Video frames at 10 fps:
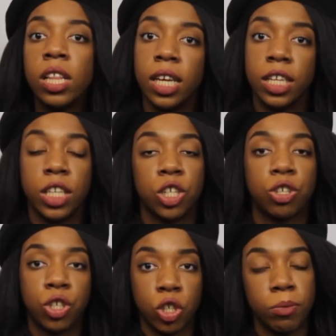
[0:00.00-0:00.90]
the
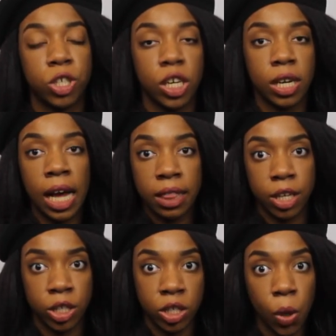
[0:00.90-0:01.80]
industrial sewing machine at
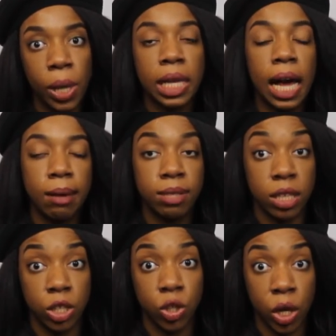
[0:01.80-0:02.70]
their sewing labs in
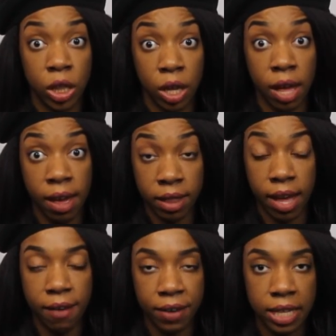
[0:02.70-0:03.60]
the
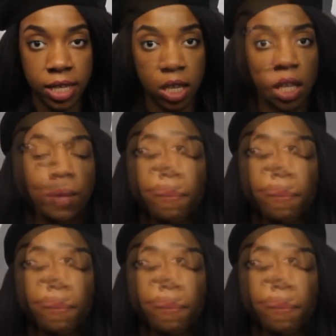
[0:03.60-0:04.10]
FIT.